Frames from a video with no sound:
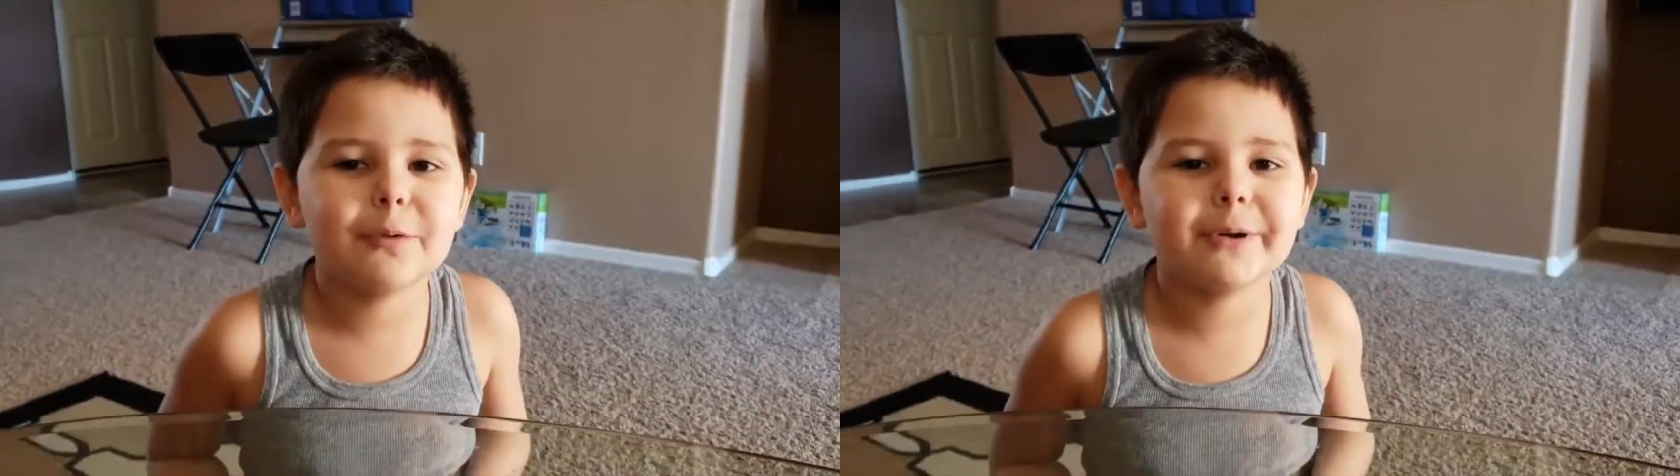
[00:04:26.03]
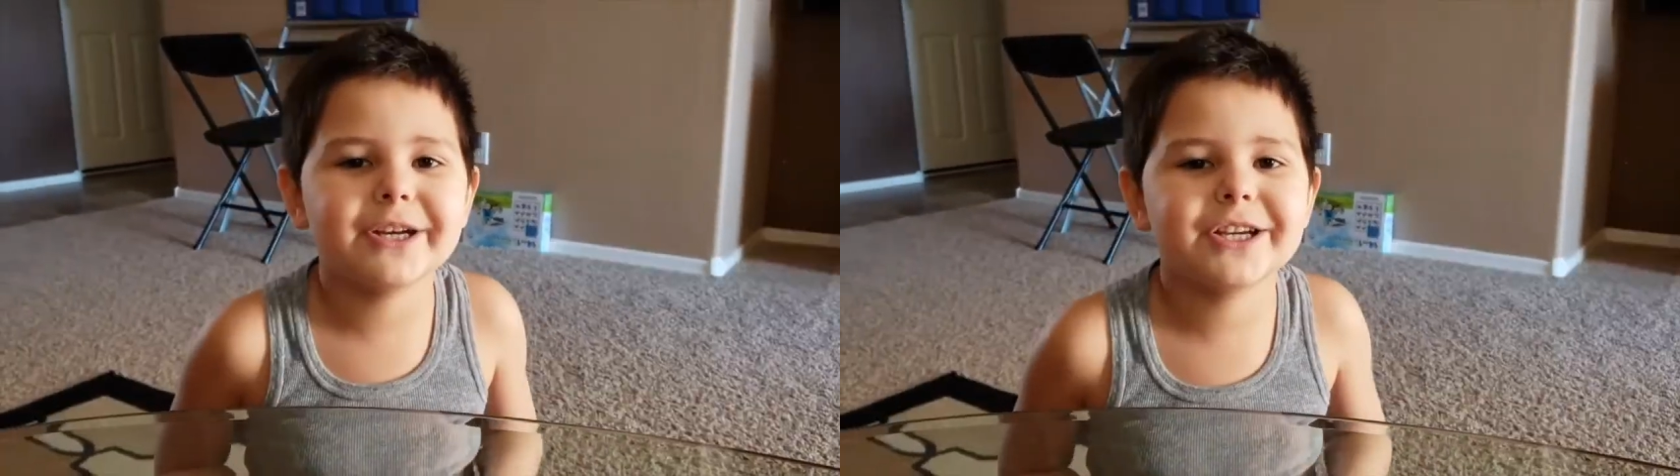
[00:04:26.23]

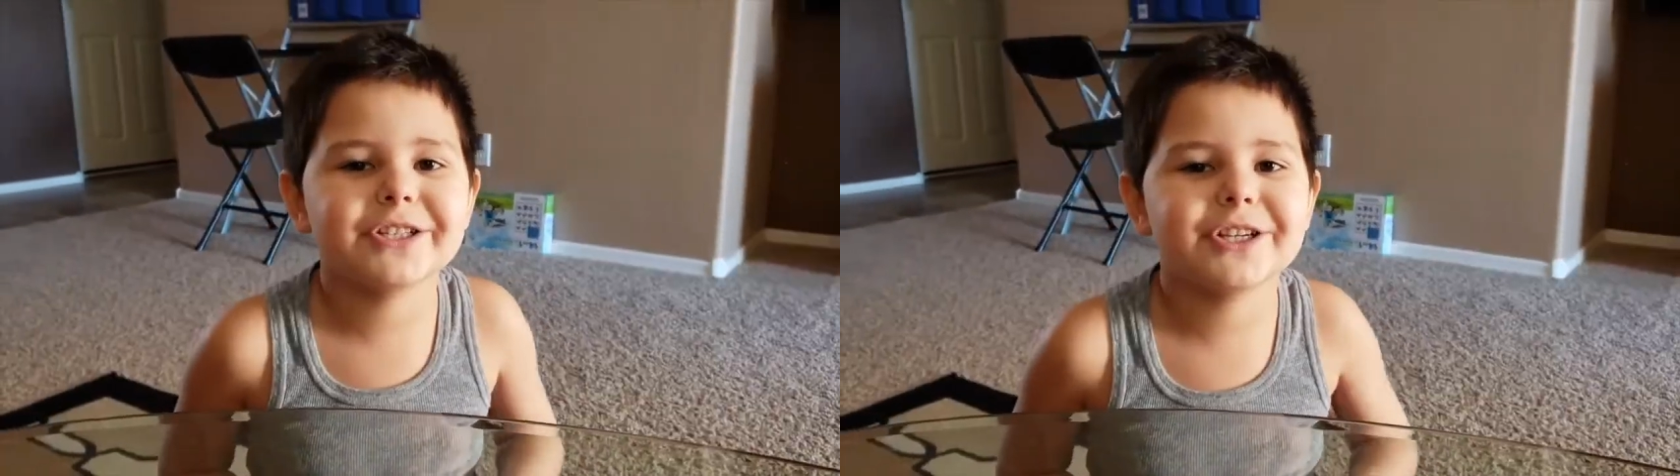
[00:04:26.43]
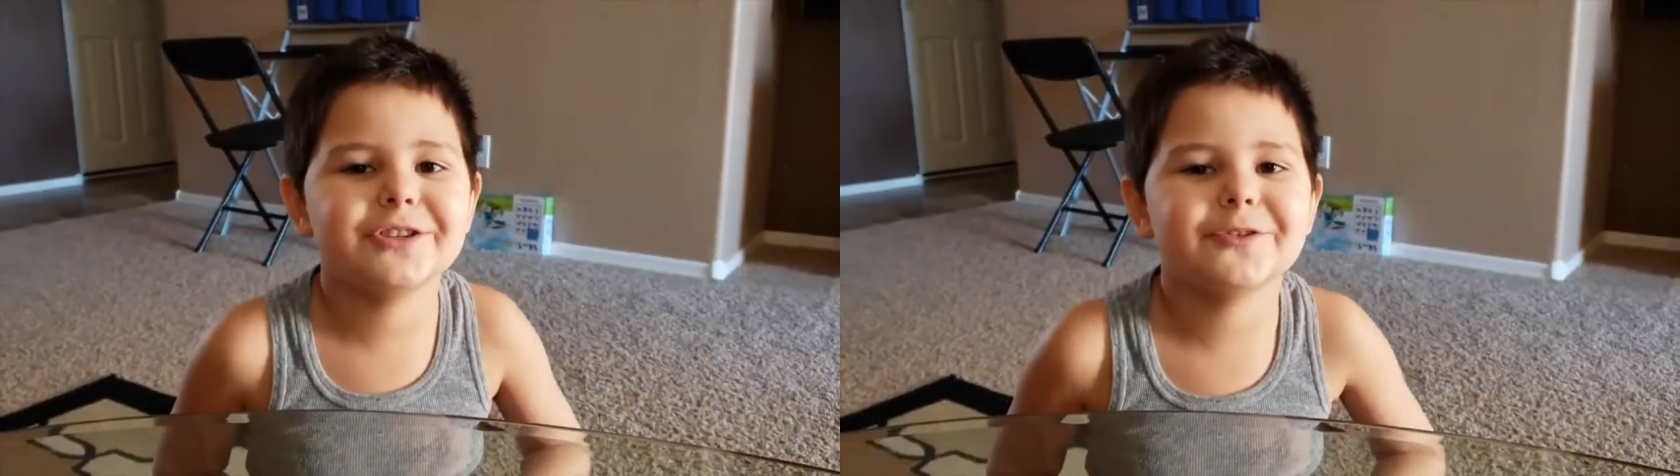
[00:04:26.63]
Noah
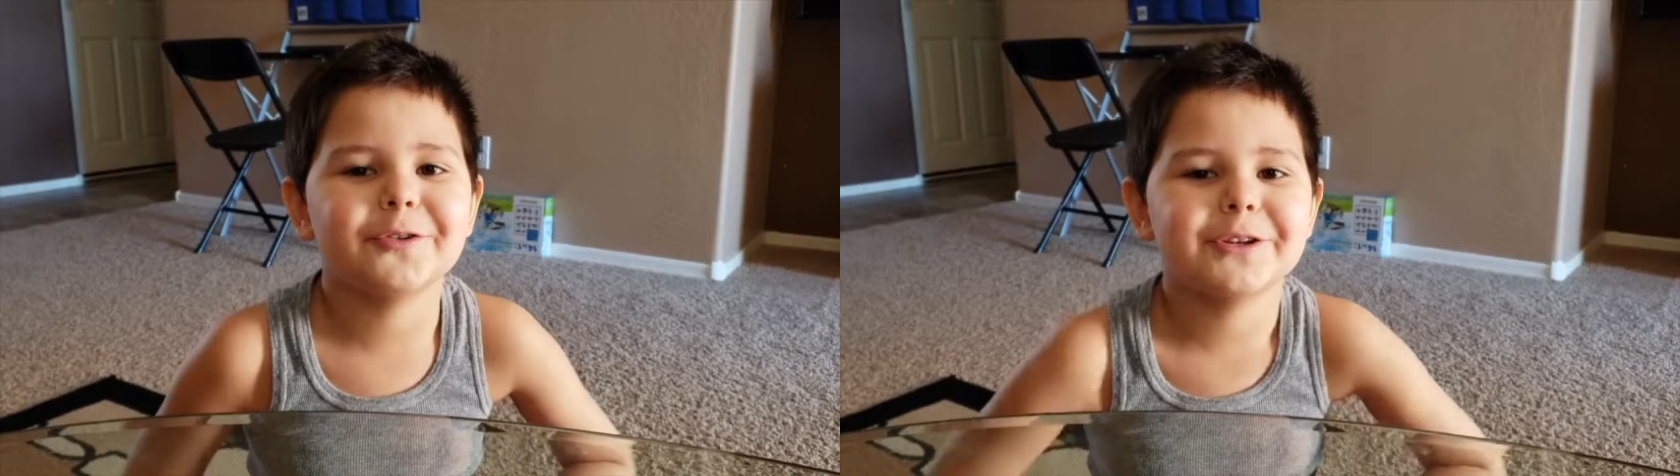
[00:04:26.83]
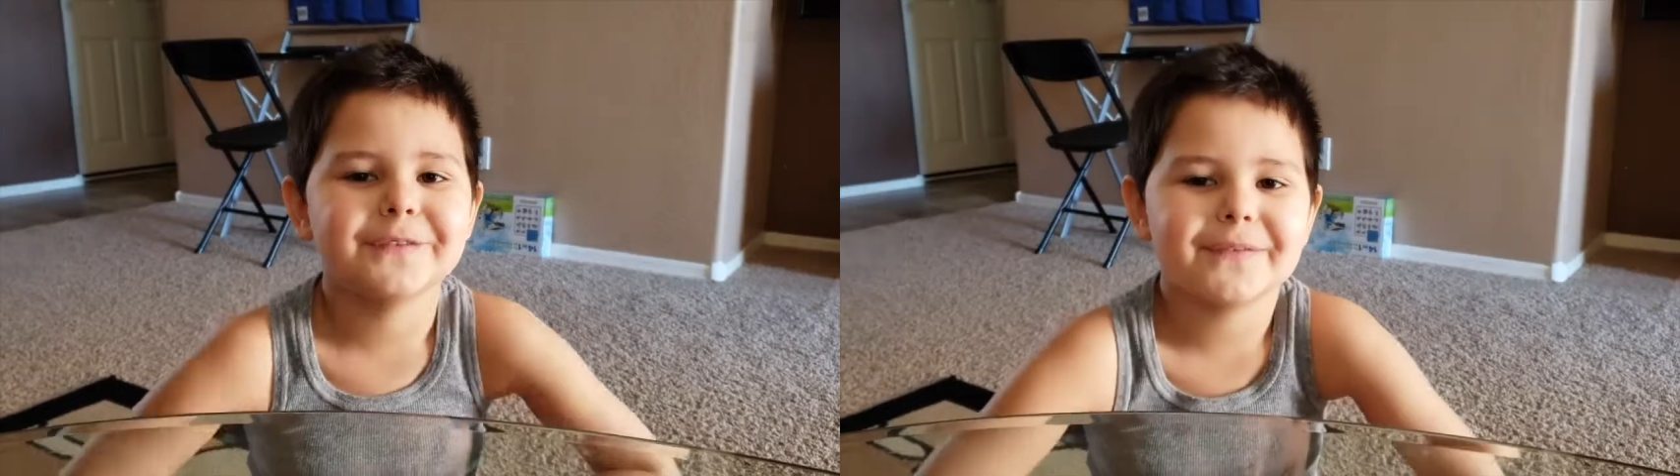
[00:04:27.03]
Nation
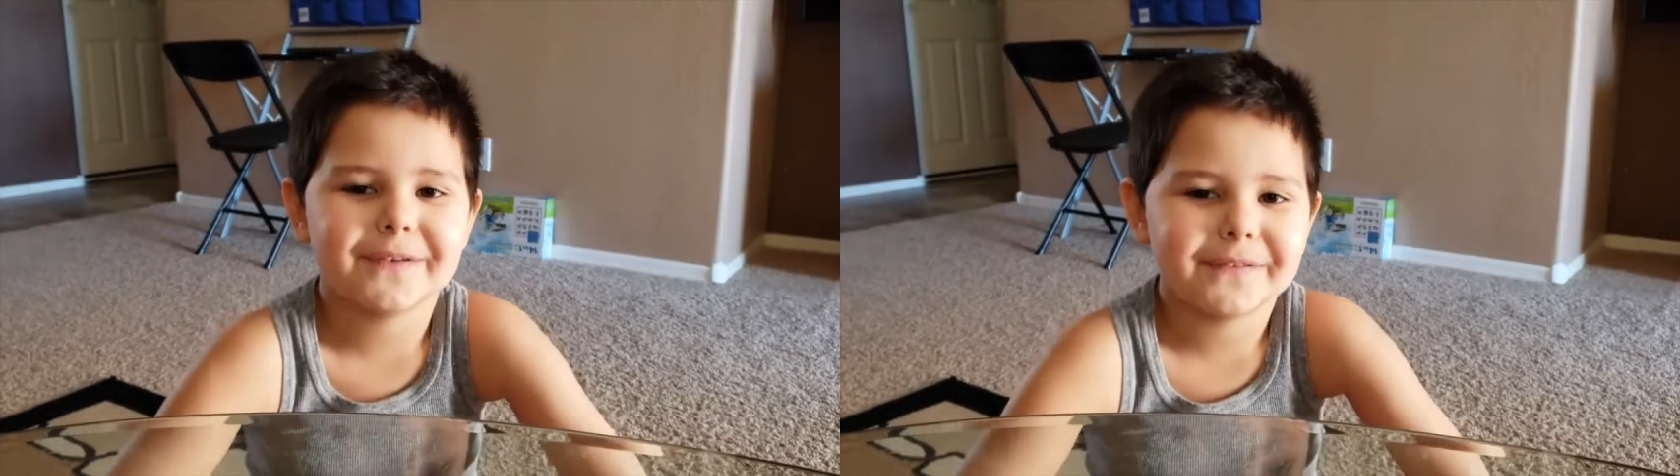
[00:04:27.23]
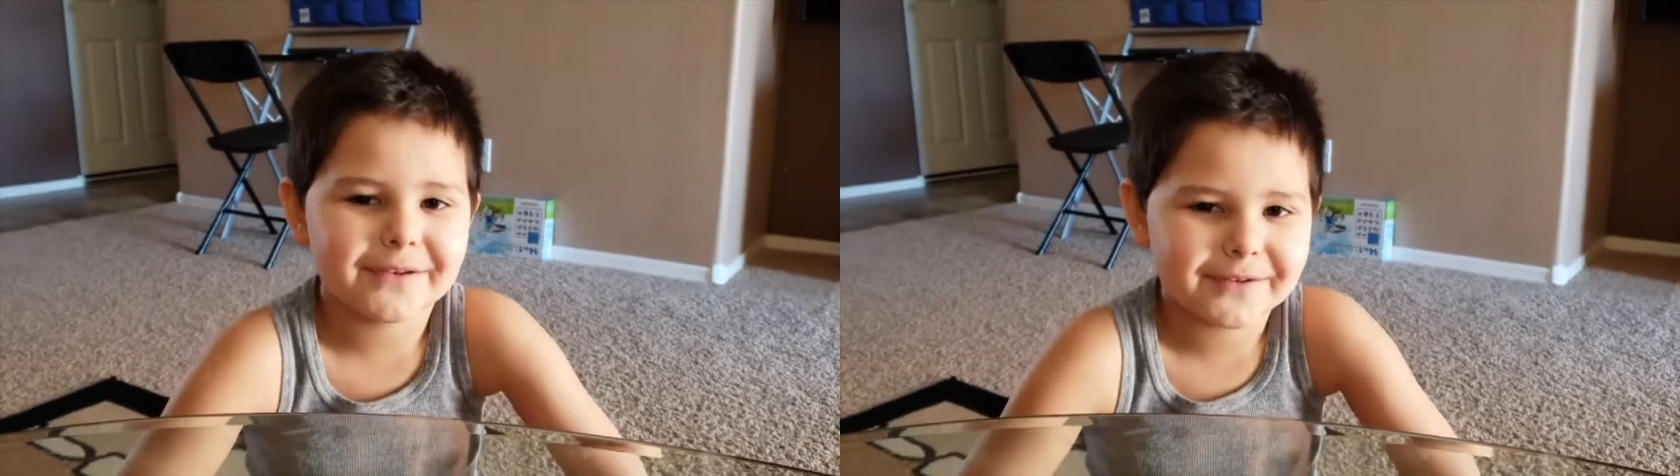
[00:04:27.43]
Toys
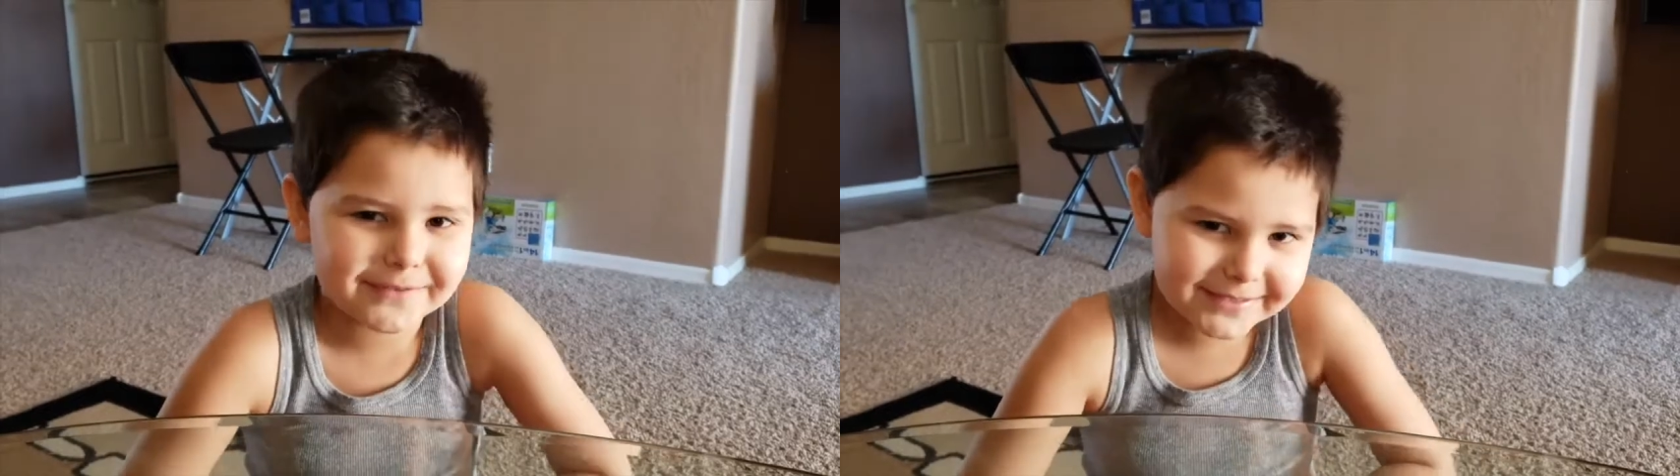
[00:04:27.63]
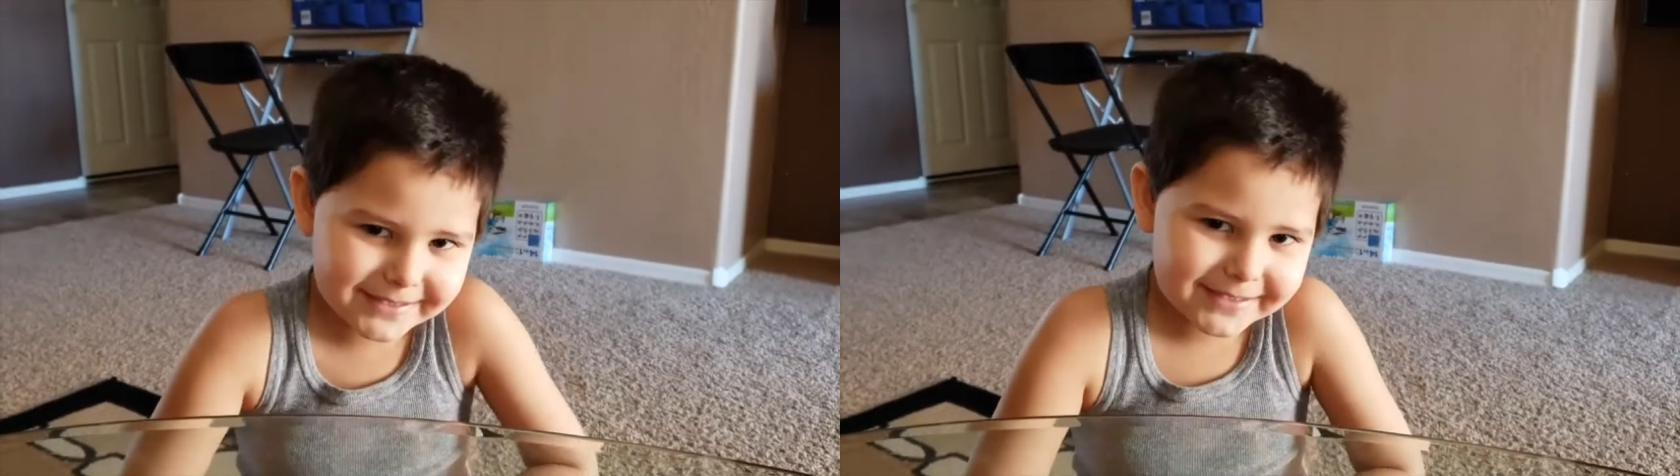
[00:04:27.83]
for Youth.